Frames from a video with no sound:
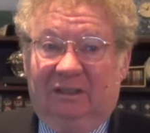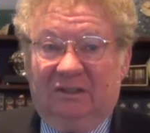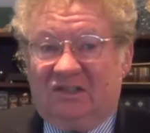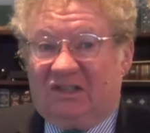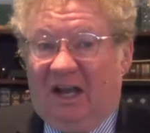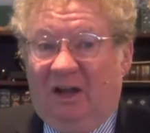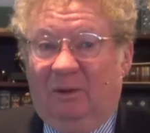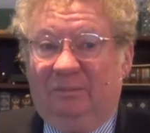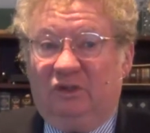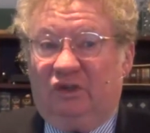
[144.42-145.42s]

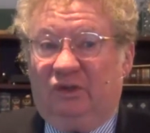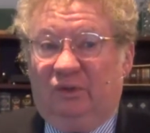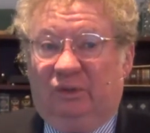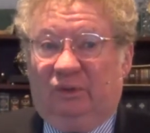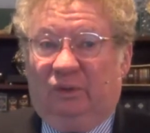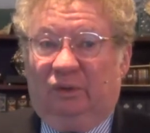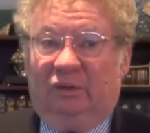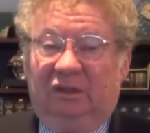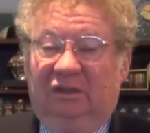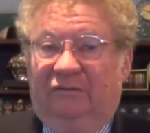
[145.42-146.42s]
Psalm
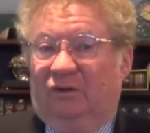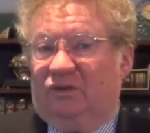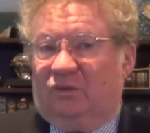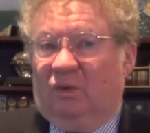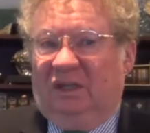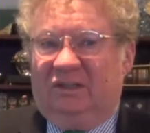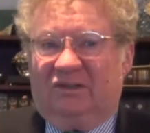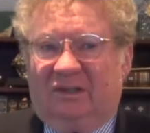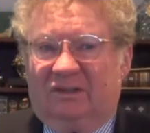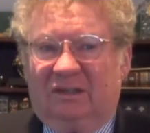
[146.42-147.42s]
2, verse 1
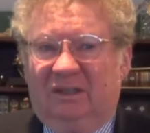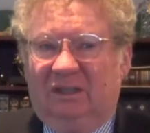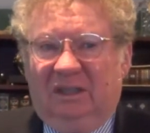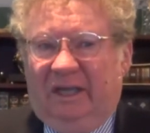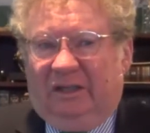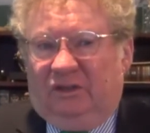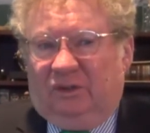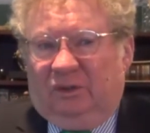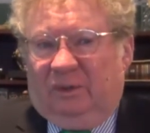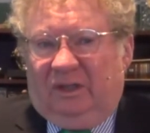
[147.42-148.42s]
says, and
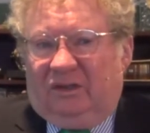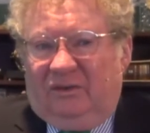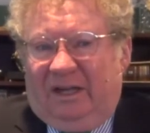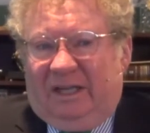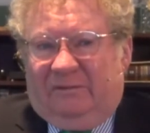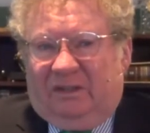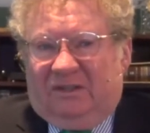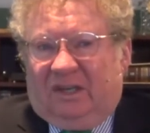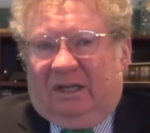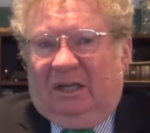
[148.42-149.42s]
2 and 3 even
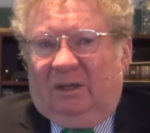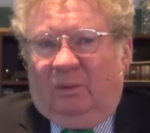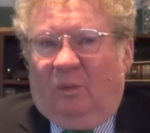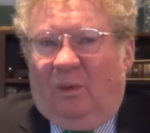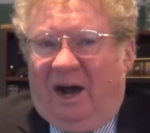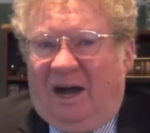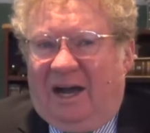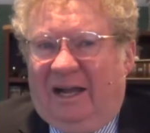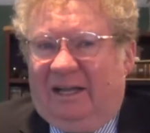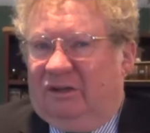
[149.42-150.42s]
say,
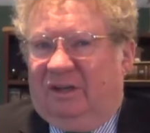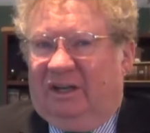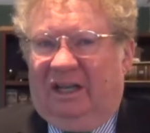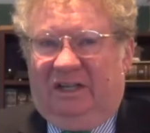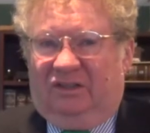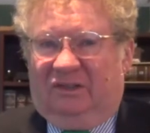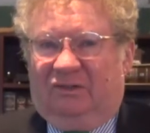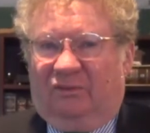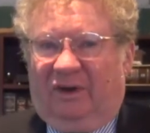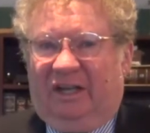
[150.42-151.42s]
Why do the
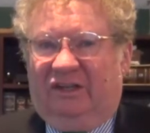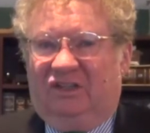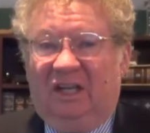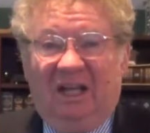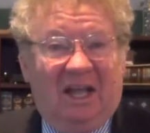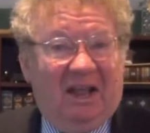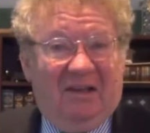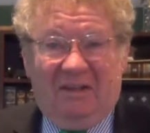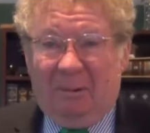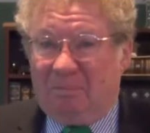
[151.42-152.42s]
nations rage
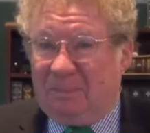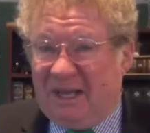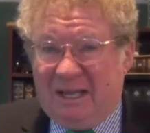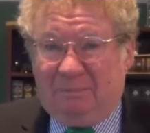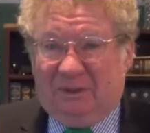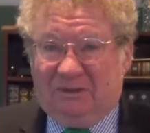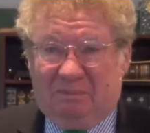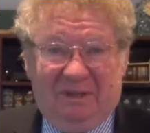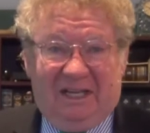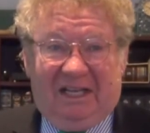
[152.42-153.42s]
and the
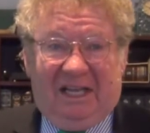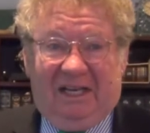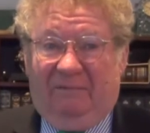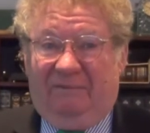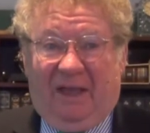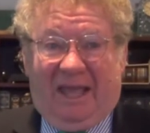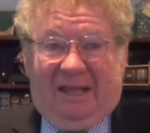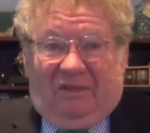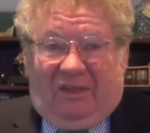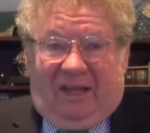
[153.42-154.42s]
peoples mediate a
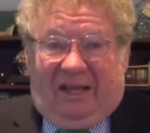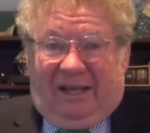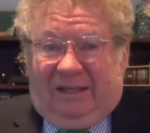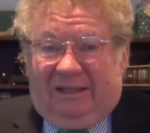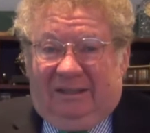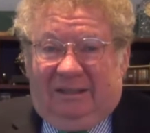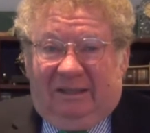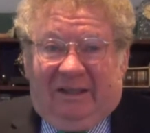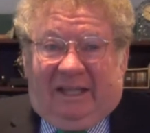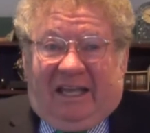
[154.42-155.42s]
vain thing?
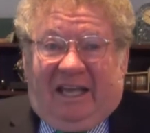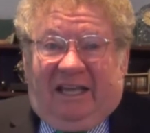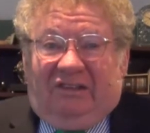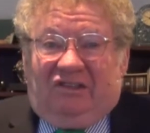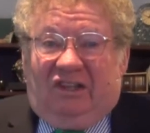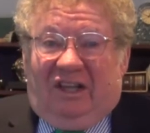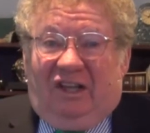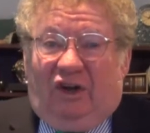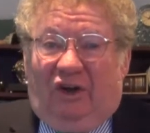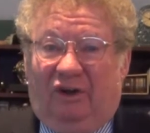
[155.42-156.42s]
The kings of
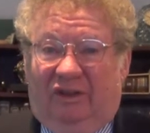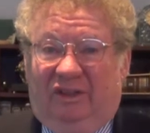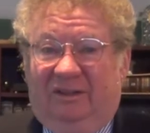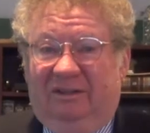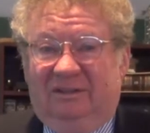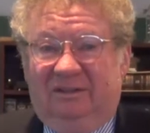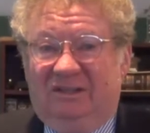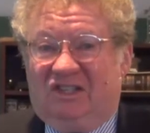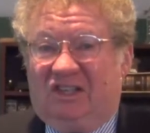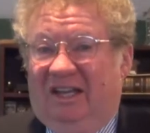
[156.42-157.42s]
the earth
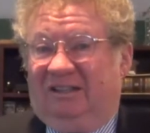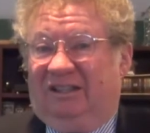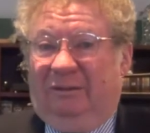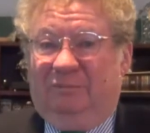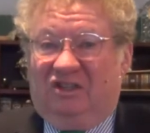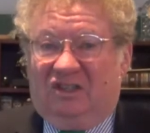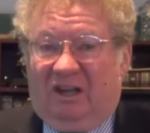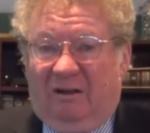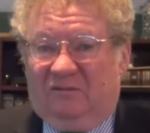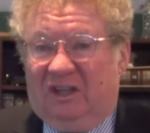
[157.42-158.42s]
set
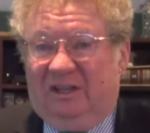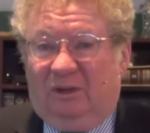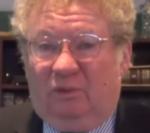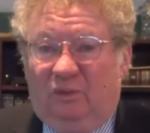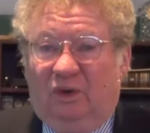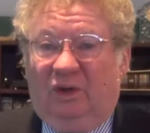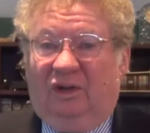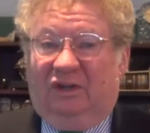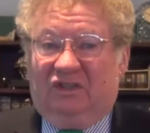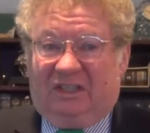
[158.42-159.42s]
themselves and the
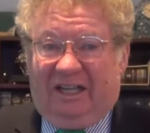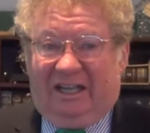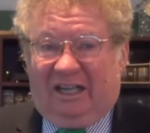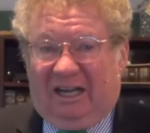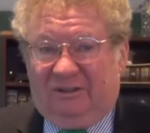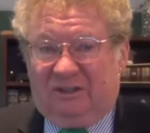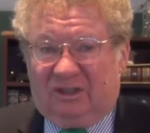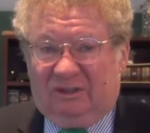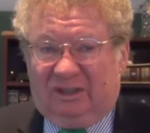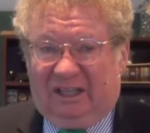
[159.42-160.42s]
rulers take
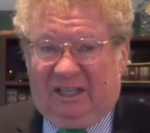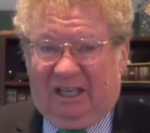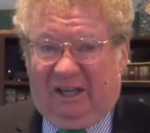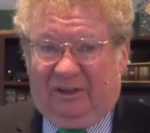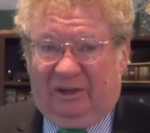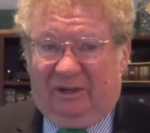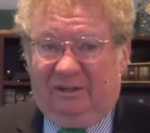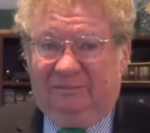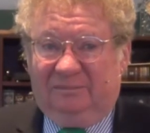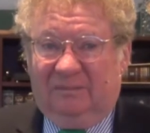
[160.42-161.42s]
counsel together
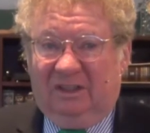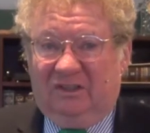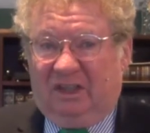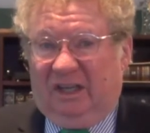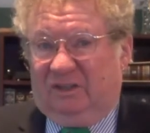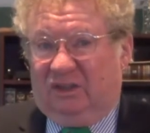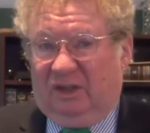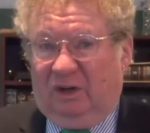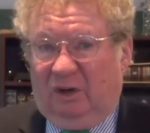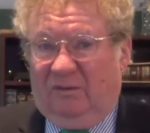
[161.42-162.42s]
saith
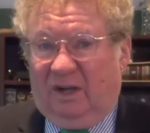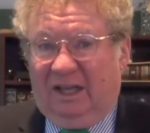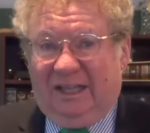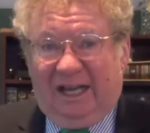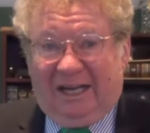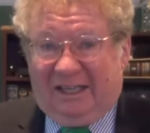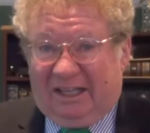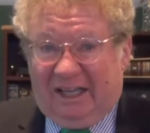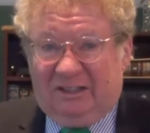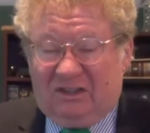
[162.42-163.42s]
Jehovah,
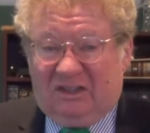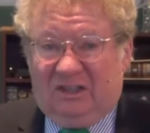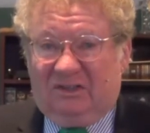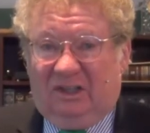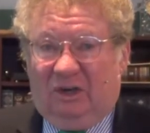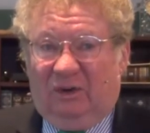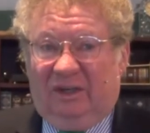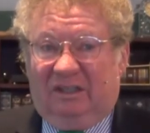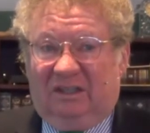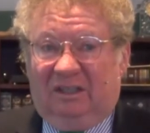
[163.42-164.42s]
against his
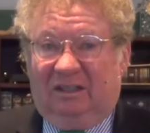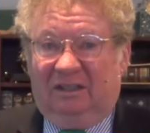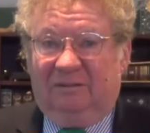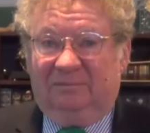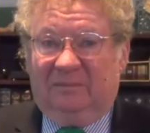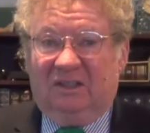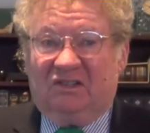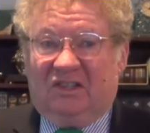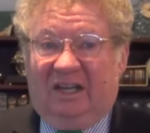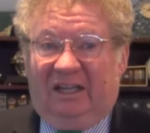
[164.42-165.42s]
anointed,
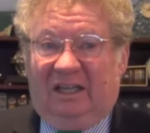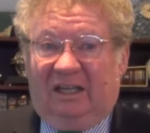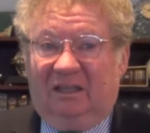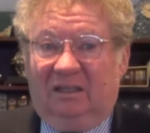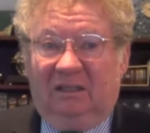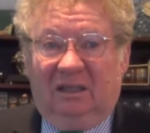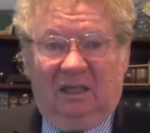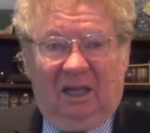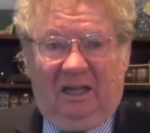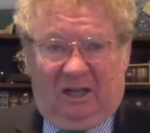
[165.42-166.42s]
saying,
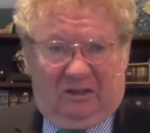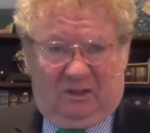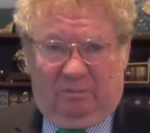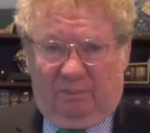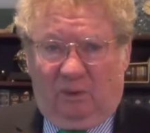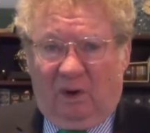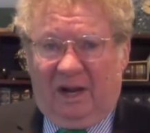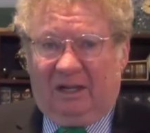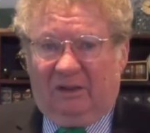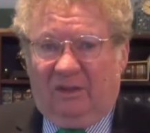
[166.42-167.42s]
Let us
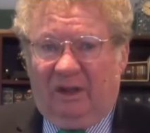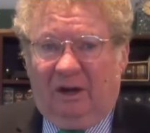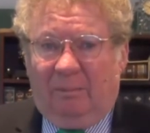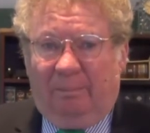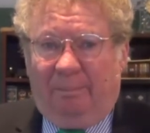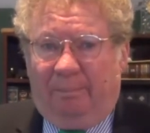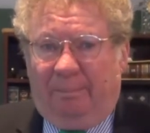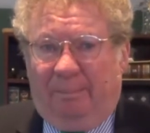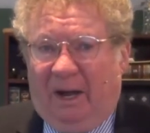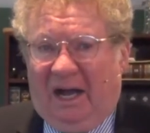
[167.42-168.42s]
break their
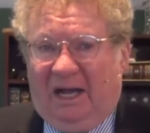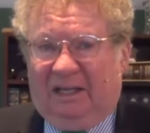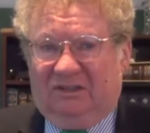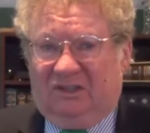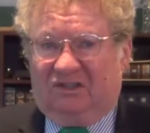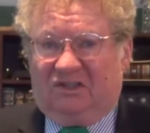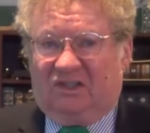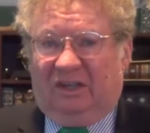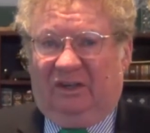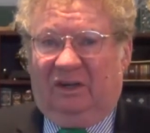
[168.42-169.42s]
bonds
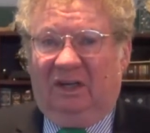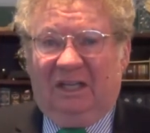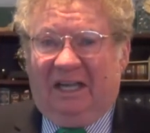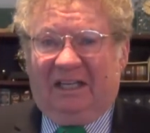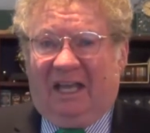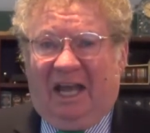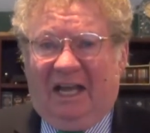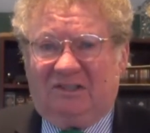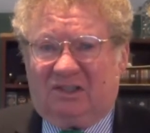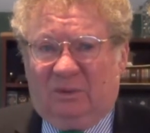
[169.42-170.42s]
asunder, and
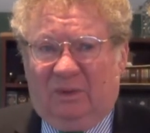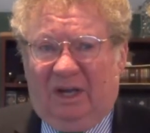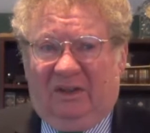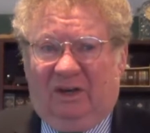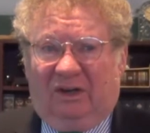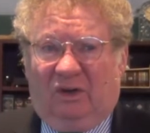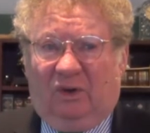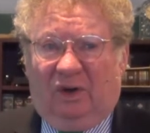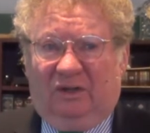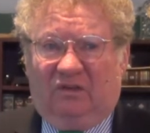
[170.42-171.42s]
cast away their
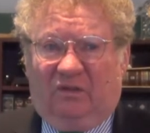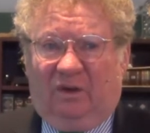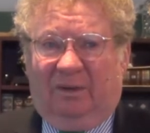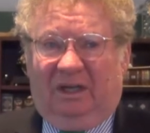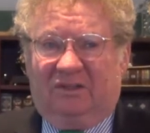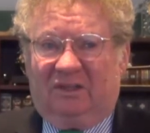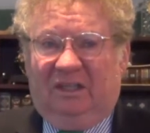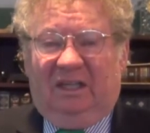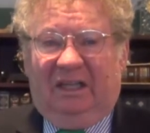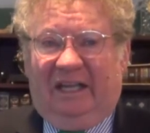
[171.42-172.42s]
cords from us.
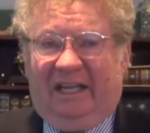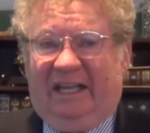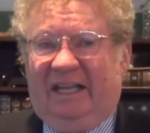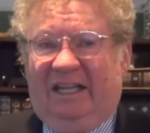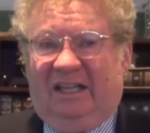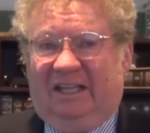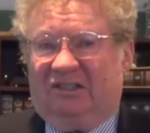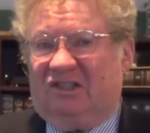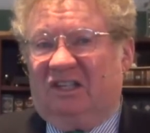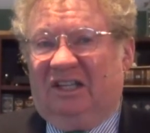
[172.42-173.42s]
He that
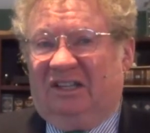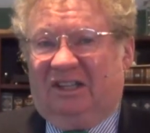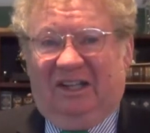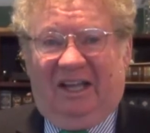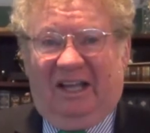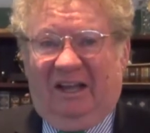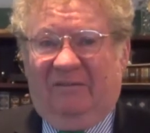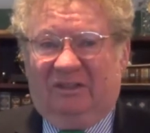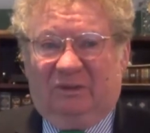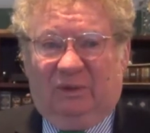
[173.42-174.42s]
sitteth in the
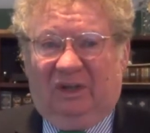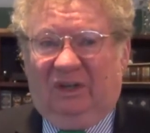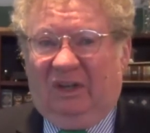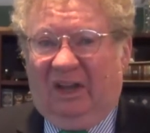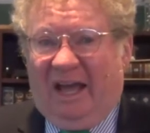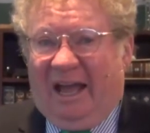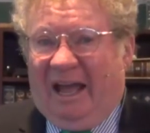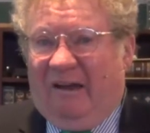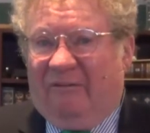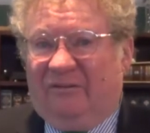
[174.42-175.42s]
heavens will
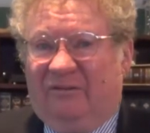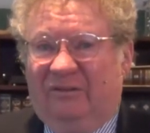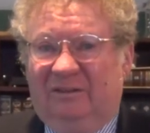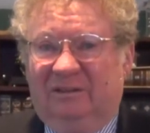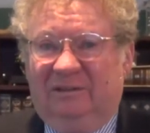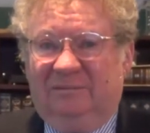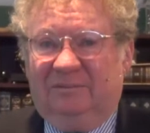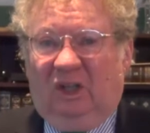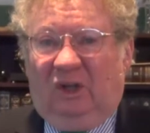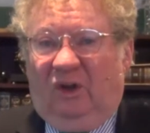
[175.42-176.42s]
laugh.
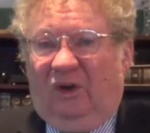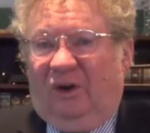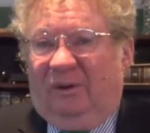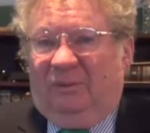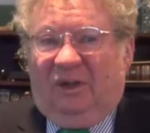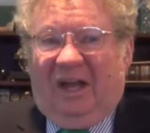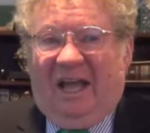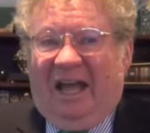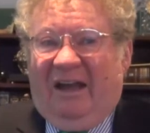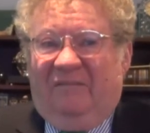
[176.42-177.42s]
The Lord will
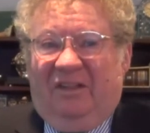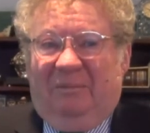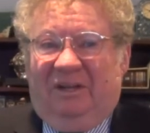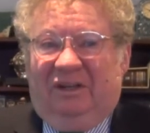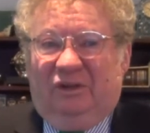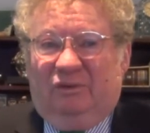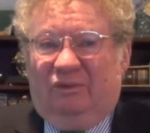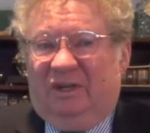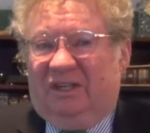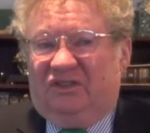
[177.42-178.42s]
have them in
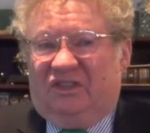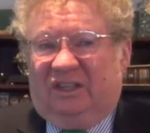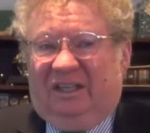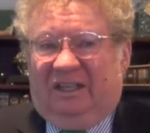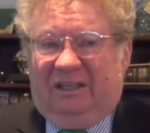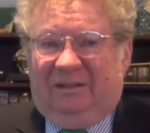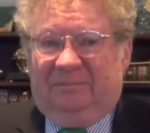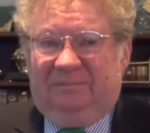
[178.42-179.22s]
derision.